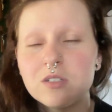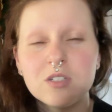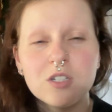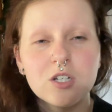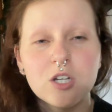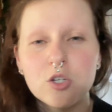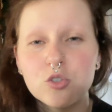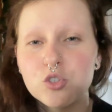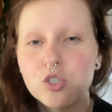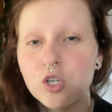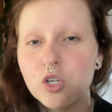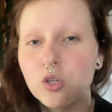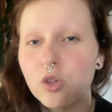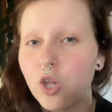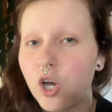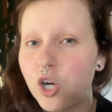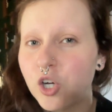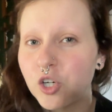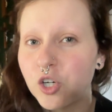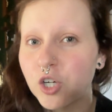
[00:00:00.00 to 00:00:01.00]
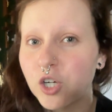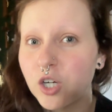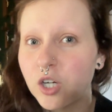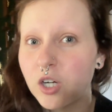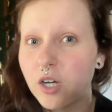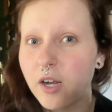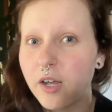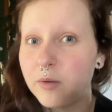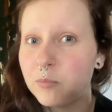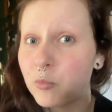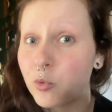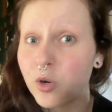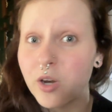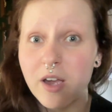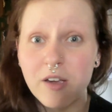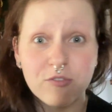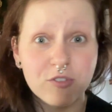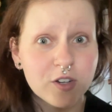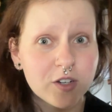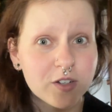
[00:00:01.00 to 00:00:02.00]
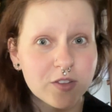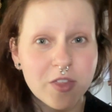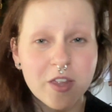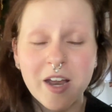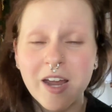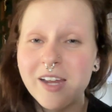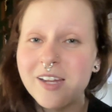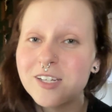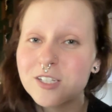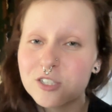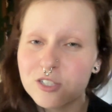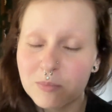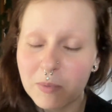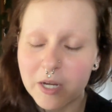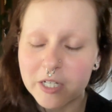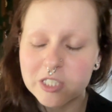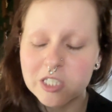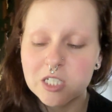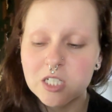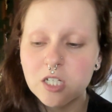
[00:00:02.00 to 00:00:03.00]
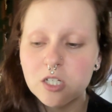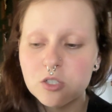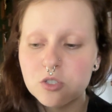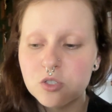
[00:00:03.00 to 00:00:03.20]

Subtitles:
you know, took longer and more effort than I expected.